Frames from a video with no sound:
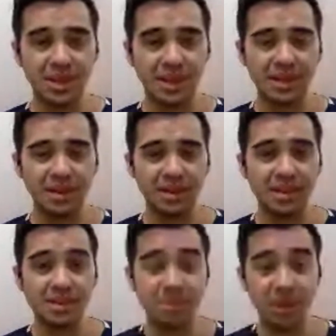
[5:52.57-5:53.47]
my
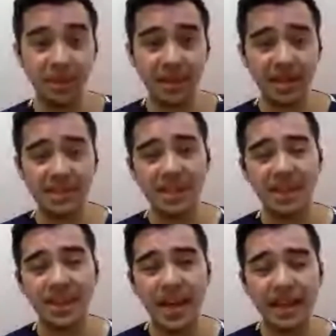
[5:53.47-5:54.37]
friends,
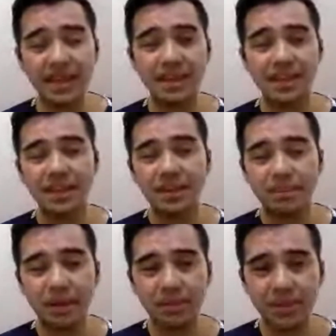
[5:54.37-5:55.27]
is Joanna
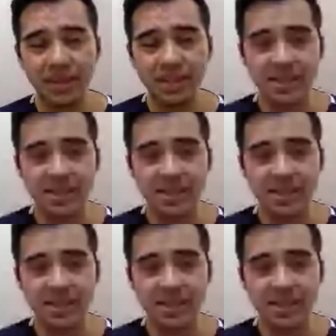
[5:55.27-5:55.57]
Class.